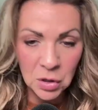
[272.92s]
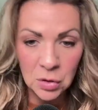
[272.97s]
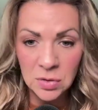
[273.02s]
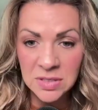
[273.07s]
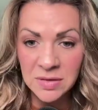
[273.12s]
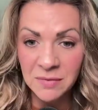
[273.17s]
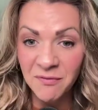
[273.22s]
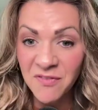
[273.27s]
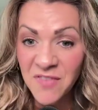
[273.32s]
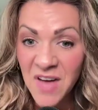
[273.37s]

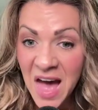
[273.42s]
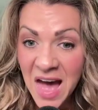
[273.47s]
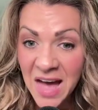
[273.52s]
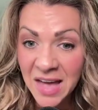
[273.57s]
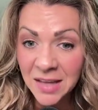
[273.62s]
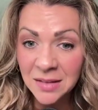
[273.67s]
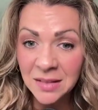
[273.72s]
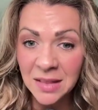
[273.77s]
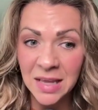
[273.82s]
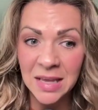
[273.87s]
some
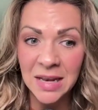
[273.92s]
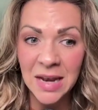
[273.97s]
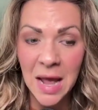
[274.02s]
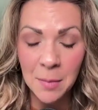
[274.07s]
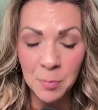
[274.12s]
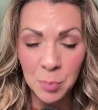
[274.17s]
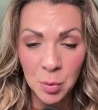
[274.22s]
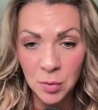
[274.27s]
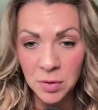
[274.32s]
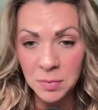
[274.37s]
fat, like an
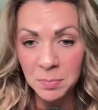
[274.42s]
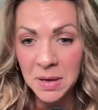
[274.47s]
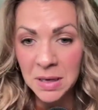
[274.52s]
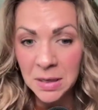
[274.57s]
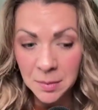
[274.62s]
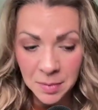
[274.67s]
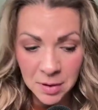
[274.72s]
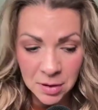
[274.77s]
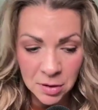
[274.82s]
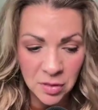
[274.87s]
apple with
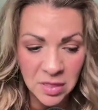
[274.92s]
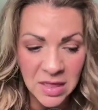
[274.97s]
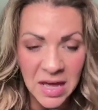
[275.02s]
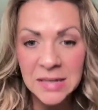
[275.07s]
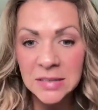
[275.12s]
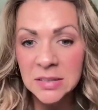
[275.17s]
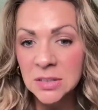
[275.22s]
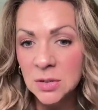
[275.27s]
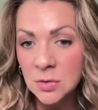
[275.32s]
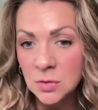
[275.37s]
peanut butter,
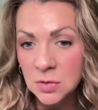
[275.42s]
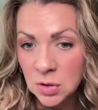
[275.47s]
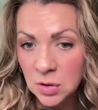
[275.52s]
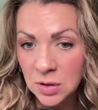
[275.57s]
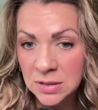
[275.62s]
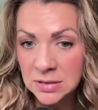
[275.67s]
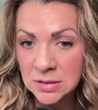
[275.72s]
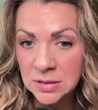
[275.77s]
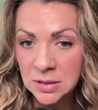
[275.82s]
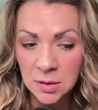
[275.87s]
that slows our
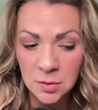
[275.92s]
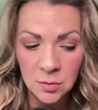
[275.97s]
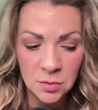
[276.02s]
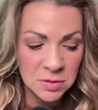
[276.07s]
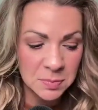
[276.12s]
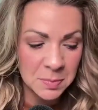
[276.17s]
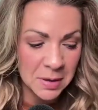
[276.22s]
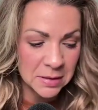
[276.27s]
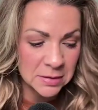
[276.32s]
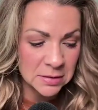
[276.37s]
insulin
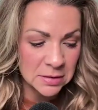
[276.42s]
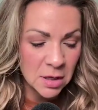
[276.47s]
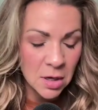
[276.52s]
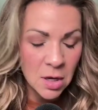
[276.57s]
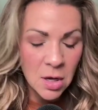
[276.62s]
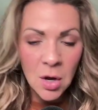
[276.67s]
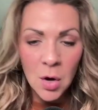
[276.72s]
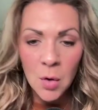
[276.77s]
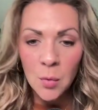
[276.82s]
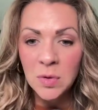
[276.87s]
response.
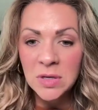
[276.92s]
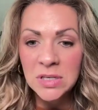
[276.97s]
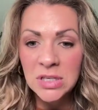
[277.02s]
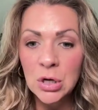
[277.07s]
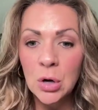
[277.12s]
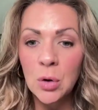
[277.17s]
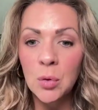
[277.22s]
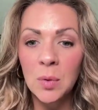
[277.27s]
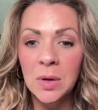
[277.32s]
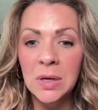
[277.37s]
We
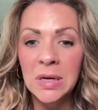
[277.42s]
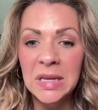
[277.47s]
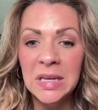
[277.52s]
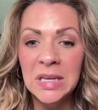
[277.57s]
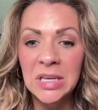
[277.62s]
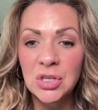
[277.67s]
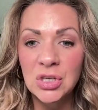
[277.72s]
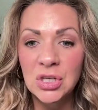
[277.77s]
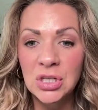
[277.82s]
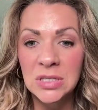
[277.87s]
don't want to
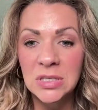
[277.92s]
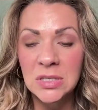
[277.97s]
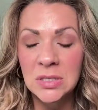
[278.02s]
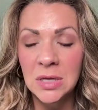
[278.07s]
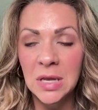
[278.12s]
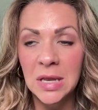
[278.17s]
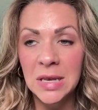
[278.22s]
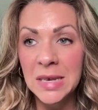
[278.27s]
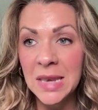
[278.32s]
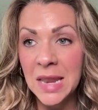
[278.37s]
eat just
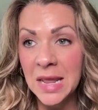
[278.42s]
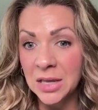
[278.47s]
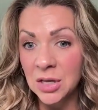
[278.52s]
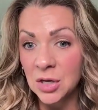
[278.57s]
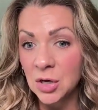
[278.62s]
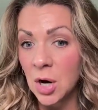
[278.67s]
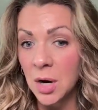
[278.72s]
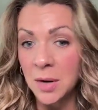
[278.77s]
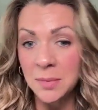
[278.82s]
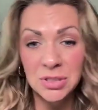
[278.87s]

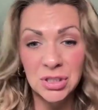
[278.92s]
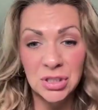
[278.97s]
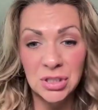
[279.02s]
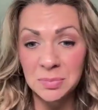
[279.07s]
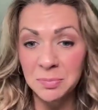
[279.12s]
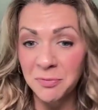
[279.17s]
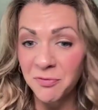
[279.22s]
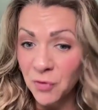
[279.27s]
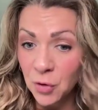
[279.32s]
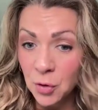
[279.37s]
naked carbs,
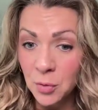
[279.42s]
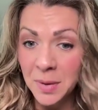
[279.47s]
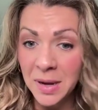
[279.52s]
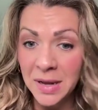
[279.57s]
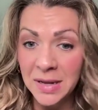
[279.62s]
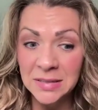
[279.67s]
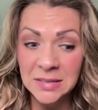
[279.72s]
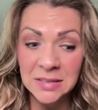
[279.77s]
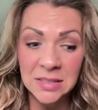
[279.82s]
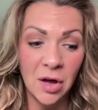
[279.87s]
just fruit by
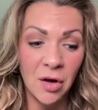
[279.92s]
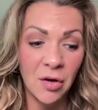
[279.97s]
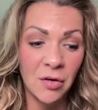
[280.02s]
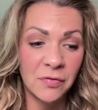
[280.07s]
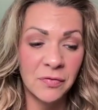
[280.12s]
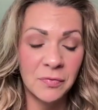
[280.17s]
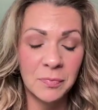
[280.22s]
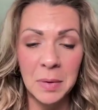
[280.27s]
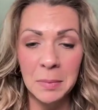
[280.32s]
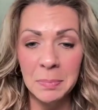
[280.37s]

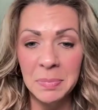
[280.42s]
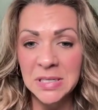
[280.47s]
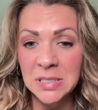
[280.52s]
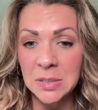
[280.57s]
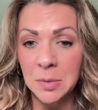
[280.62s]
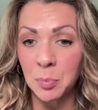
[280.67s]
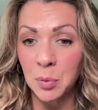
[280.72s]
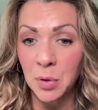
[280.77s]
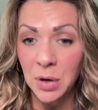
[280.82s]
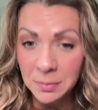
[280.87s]
itself, a piece
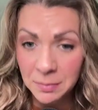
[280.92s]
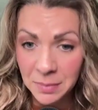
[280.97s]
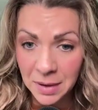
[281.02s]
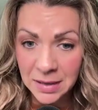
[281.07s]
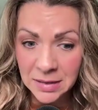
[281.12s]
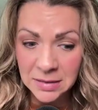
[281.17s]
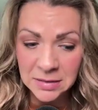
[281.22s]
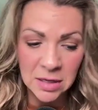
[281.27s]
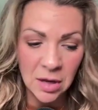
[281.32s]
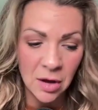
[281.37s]
of bread by
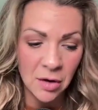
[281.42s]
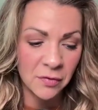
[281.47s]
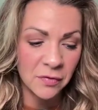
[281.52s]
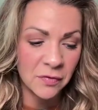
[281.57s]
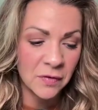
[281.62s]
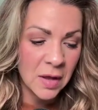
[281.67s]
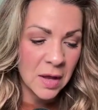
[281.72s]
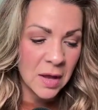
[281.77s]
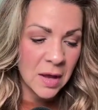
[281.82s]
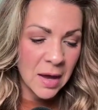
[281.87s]
itself.
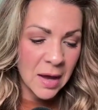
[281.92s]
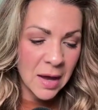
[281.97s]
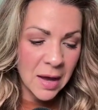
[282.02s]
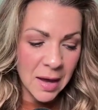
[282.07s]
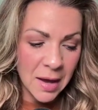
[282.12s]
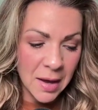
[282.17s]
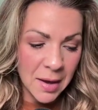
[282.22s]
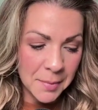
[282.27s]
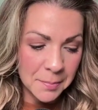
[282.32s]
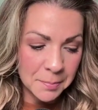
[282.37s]

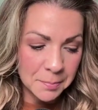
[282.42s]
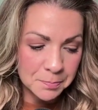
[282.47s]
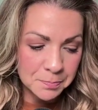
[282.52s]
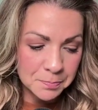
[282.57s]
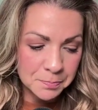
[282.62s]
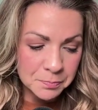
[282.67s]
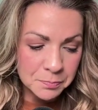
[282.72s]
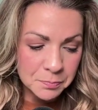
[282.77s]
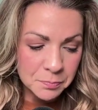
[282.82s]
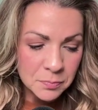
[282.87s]

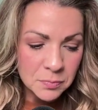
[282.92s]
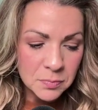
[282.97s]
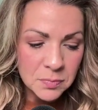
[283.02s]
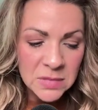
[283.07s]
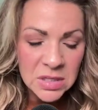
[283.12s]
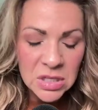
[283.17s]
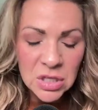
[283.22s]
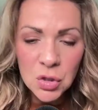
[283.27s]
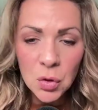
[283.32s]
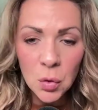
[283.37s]

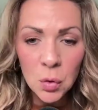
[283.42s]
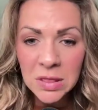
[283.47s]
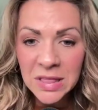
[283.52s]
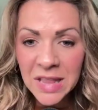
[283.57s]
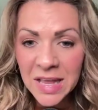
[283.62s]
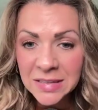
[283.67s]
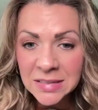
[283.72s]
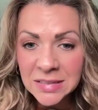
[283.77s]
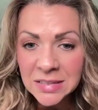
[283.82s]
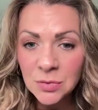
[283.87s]
So
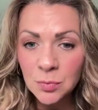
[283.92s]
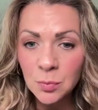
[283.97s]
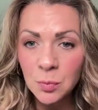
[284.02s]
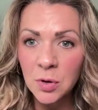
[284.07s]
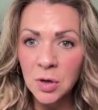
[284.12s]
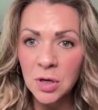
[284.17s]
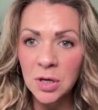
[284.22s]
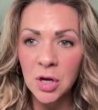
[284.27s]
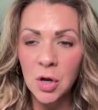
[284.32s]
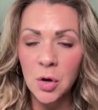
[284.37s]

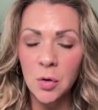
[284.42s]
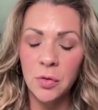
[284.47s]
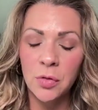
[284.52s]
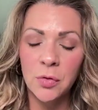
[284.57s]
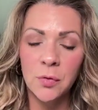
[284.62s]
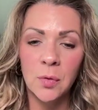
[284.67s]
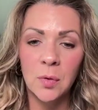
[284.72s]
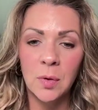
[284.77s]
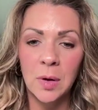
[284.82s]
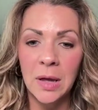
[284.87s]
we're going to go
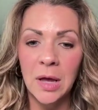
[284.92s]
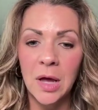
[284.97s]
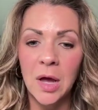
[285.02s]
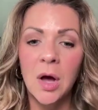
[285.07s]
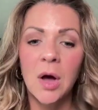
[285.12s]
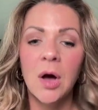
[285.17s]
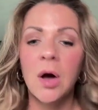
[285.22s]
through a